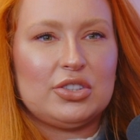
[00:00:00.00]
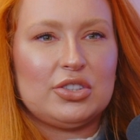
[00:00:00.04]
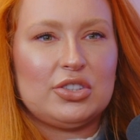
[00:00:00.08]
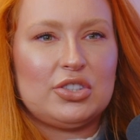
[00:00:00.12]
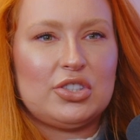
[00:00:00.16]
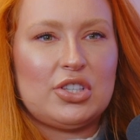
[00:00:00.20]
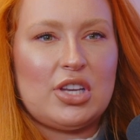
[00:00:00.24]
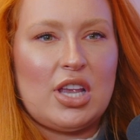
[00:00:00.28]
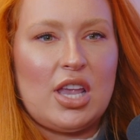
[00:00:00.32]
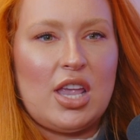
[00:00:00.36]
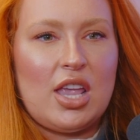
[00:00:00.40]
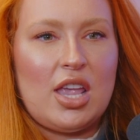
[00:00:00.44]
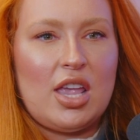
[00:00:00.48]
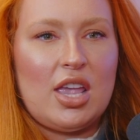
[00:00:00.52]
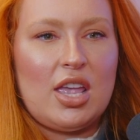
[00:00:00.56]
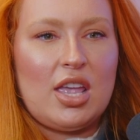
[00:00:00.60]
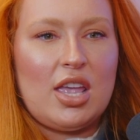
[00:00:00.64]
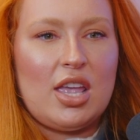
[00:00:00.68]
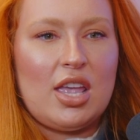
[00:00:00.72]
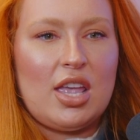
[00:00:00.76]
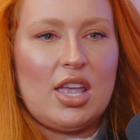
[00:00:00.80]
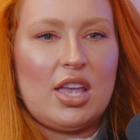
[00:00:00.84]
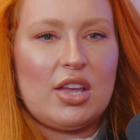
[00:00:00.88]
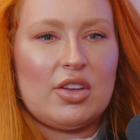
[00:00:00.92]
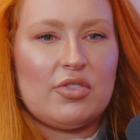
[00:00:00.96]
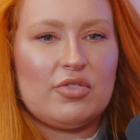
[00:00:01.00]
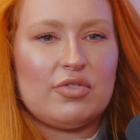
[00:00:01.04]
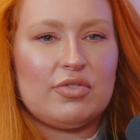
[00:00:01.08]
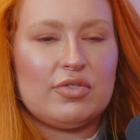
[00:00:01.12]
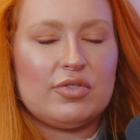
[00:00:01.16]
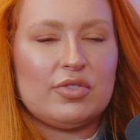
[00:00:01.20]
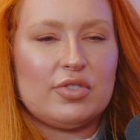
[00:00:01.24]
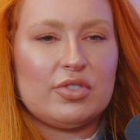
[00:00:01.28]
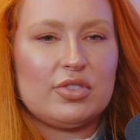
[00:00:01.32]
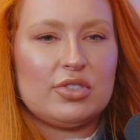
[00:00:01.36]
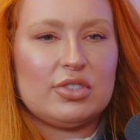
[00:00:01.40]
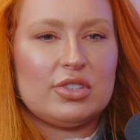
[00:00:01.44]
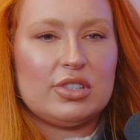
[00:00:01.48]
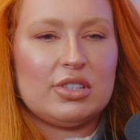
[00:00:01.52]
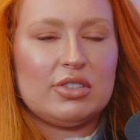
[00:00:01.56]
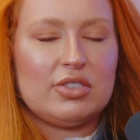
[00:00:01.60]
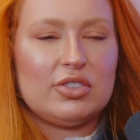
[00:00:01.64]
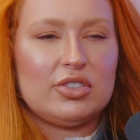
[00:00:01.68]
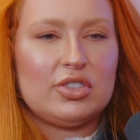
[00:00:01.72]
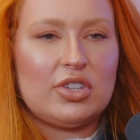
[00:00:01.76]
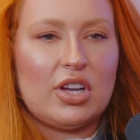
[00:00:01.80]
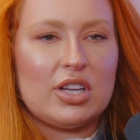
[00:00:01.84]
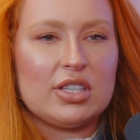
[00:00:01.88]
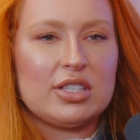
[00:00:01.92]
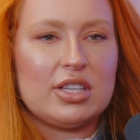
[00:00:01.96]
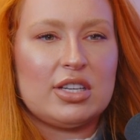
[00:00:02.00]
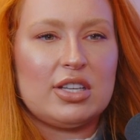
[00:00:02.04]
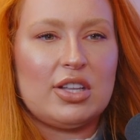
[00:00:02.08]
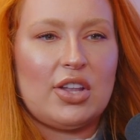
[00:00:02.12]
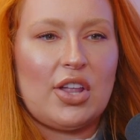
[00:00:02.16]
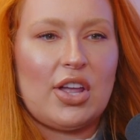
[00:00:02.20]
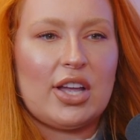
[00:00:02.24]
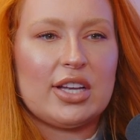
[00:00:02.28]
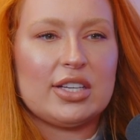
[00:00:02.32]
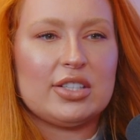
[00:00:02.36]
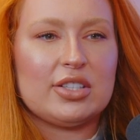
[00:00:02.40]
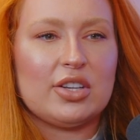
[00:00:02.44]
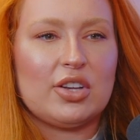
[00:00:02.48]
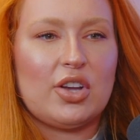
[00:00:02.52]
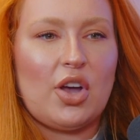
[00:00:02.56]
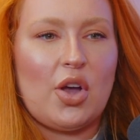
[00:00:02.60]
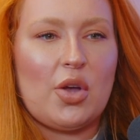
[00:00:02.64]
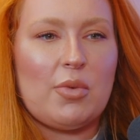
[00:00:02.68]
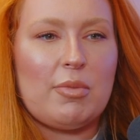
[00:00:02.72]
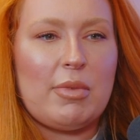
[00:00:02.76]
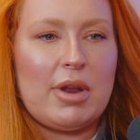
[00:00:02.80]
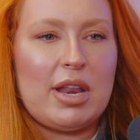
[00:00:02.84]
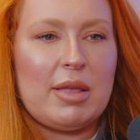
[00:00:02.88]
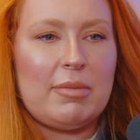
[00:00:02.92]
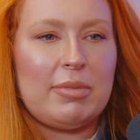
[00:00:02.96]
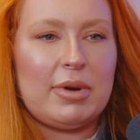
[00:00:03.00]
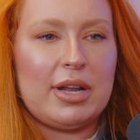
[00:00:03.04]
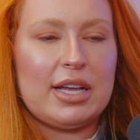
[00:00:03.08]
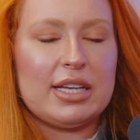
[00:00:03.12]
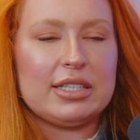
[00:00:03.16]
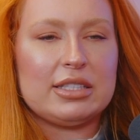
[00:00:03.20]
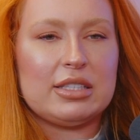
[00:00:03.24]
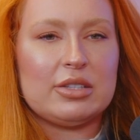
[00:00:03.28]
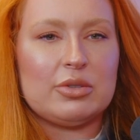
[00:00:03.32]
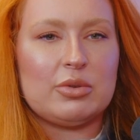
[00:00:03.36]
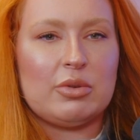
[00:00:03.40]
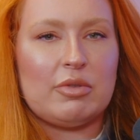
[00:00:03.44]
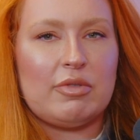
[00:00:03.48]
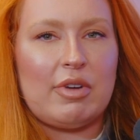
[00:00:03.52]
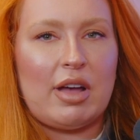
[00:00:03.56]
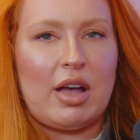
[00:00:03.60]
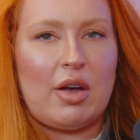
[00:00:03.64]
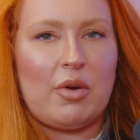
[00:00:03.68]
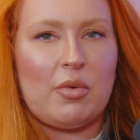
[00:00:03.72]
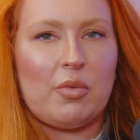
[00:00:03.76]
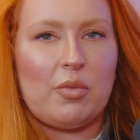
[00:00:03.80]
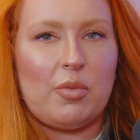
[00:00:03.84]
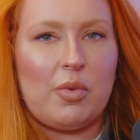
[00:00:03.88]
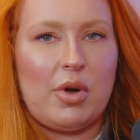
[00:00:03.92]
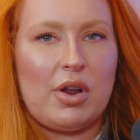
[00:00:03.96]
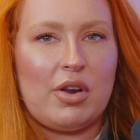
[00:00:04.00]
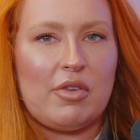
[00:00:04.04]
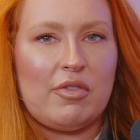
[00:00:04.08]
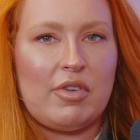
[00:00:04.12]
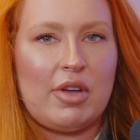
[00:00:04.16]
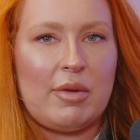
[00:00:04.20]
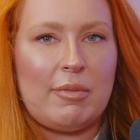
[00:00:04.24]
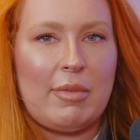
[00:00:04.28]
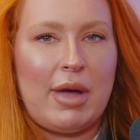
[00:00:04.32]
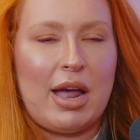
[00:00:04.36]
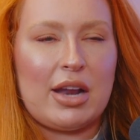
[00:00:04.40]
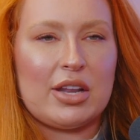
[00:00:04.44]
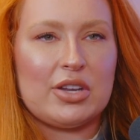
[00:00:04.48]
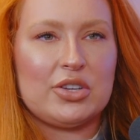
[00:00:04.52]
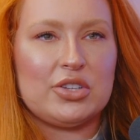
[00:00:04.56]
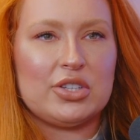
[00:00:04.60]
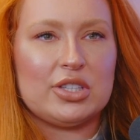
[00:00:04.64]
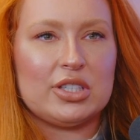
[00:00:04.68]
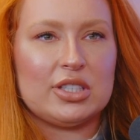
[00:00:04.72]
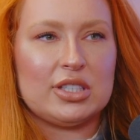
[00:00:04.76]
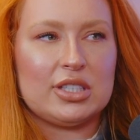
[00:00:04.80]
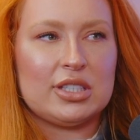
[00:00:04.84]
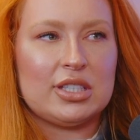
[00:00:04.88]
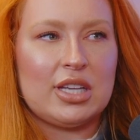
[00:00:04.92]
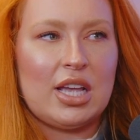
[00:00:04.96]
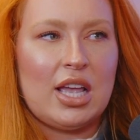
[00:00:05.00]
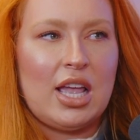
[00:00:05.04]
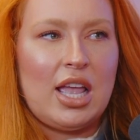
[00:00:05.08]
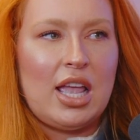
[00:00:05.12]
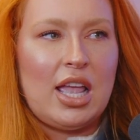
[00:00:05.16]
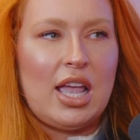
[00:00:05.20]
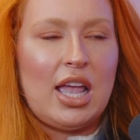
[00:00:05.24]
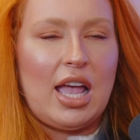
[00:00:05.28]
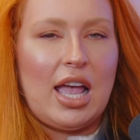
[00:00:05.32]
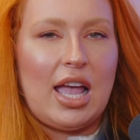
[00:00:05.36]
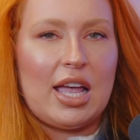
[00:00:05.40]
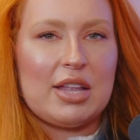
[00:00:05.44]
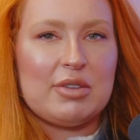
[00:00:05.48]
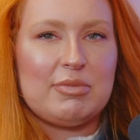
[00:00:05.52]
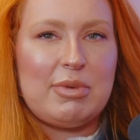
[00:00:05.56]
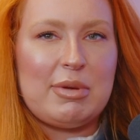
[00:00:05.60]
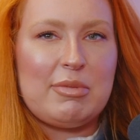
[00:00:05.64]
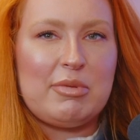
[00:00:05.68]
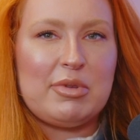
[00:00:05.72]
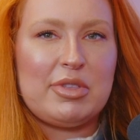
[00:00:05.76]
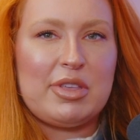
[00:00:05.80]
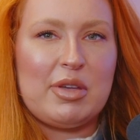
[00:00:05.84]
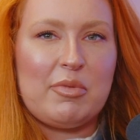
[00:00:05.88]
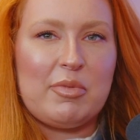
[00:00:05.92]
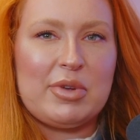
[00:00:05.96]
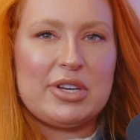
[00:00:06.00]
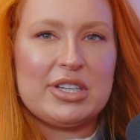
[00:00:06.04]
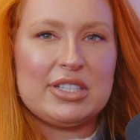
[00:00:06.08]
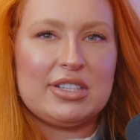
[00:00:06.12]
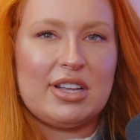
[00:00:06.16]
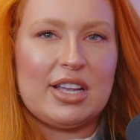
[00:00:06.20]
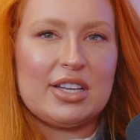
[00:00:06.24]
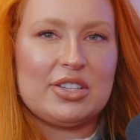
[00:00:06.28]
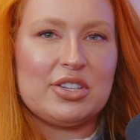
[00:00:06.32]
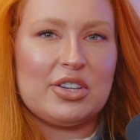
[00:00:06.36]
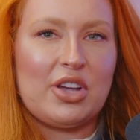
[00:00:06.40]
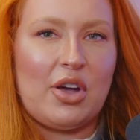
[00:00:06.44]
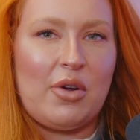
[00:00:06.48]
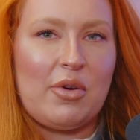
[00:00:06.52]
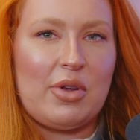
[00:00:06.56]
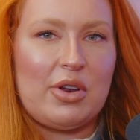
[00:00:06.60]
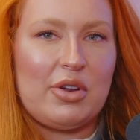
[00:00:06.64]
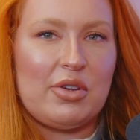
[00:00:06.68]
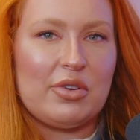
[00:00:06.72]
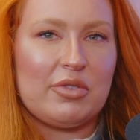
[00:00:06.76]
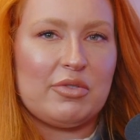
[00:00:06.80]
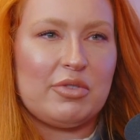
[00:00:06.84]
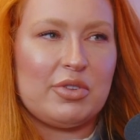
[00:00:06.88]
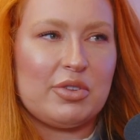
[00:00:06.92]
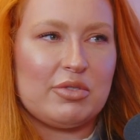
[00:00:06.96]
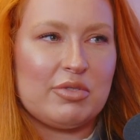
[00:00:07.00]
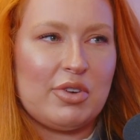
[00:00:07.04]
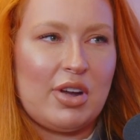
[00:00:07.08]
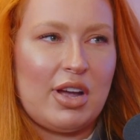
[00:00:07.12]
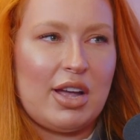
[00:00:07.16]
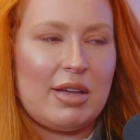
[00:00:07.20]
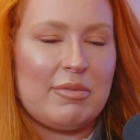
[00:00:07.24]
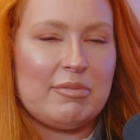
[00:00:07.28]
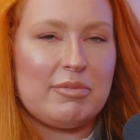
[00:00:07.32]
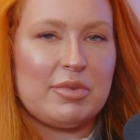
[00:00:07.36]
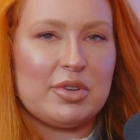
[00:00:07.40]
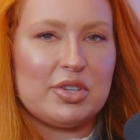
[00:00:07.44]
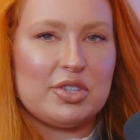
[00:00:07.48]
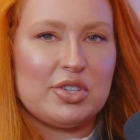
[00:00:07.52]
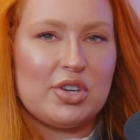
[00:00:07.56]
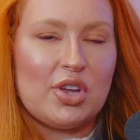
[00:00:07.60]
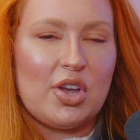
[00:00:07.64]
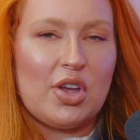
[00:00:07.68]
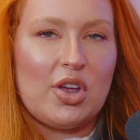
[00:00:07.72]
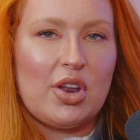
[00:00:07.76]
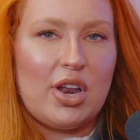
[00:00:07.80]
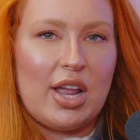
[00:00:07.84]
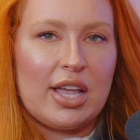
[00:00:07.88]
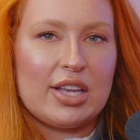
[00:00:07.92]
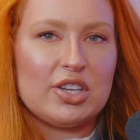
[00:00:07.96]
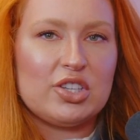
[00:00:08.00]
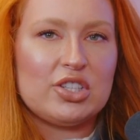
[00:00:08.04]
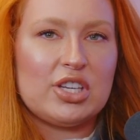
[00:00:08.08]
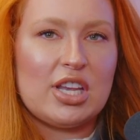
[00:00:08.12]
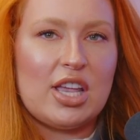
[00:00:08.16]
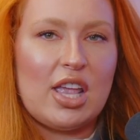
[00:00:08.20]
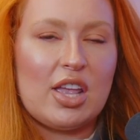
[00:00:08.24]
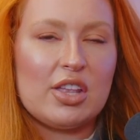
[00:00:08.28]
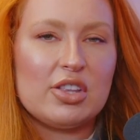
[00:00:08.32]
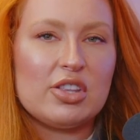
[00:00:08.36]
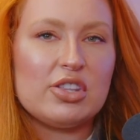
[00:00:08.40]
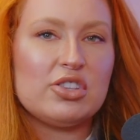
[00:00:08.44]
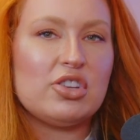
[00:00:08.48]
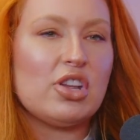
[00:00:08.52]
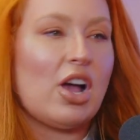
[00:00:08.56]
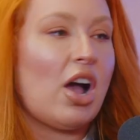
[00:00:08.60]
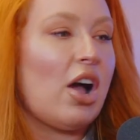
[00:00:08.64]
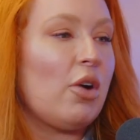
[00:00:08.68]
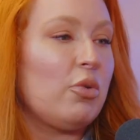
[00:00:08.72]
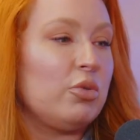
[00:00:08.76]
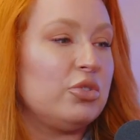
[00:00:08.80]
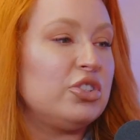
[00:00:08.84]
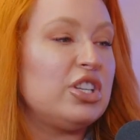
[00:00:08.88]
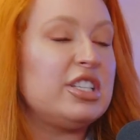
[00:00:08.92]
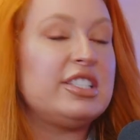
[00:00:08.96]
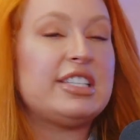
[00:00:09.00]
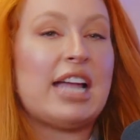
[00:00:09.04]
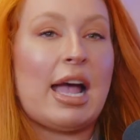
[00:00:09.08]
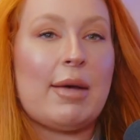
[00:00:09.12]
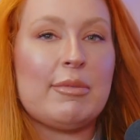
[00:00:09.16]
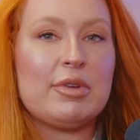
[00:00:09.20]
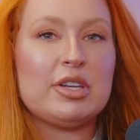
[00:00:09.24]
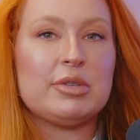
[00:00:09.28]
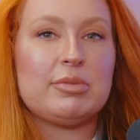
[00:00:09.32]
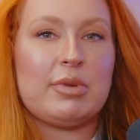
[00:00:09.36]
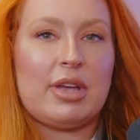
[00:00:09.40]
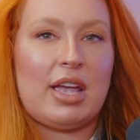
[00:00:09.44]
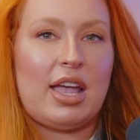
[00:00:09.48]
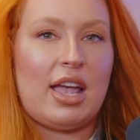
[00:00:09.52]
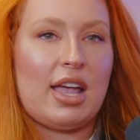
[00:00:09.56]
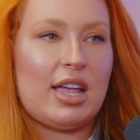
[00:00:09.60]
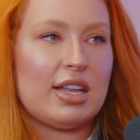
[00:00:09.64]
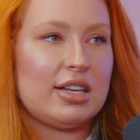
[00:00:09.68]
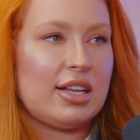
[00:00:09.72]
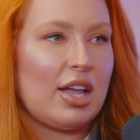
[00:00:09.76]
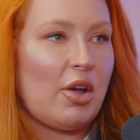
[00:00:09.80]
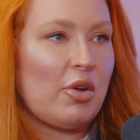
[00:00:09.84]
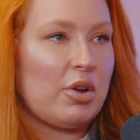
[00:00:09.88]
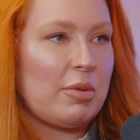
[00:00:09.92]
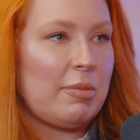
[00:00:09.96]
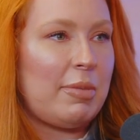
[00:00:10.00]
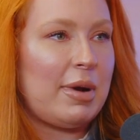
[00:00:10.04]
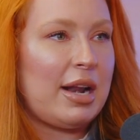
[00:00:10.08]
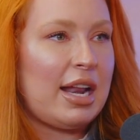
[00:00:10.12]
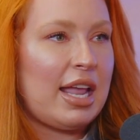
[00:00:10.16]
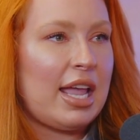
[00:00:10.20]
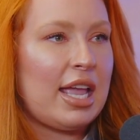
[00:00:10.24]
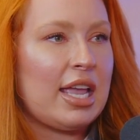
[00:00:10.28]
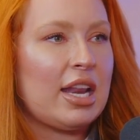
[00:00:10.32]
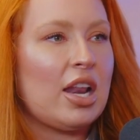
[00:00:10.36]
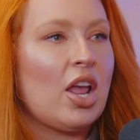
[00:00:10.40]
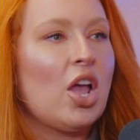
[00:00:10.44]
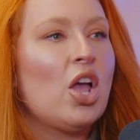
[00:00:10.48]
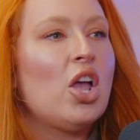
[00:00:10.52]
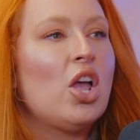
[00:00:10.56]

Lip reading: She doesn't like to go many places without one of her managers, and people think we just like to go along for the ride, but no. Like she damaged my hand like on a plane.